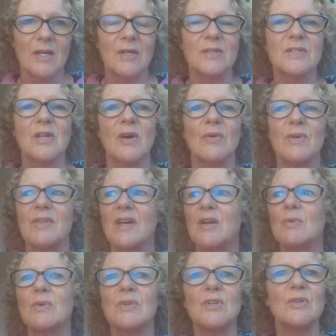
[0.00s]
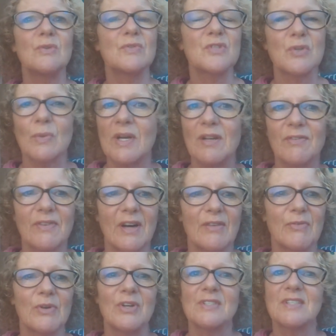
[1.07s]
So they will use
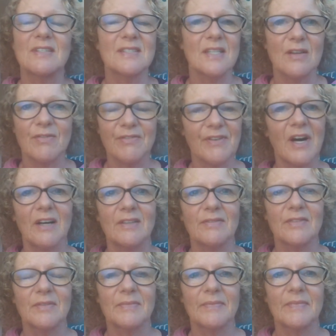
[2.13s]
25 words instead of five